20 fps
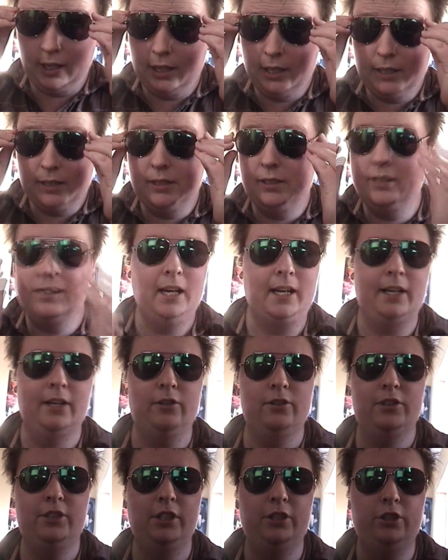a
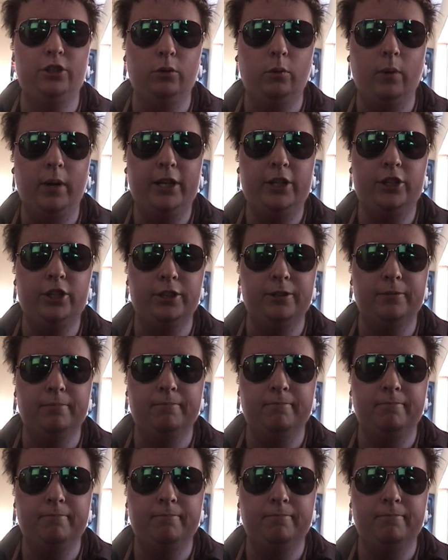Dyer Situation.